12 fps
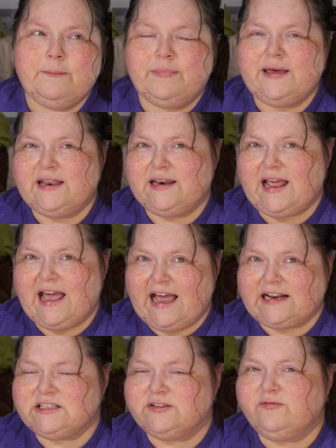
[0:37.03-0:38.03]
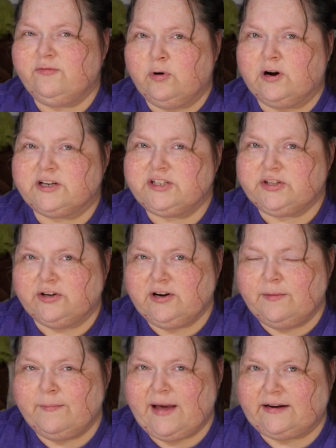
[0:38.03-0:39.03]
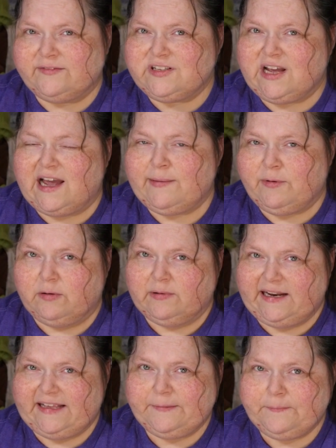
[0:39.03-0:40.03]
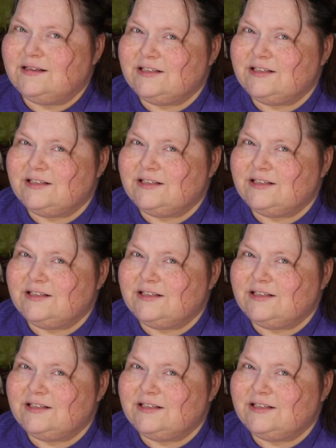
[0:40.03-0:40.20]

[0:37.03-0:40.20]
been active for a certain amount of time already.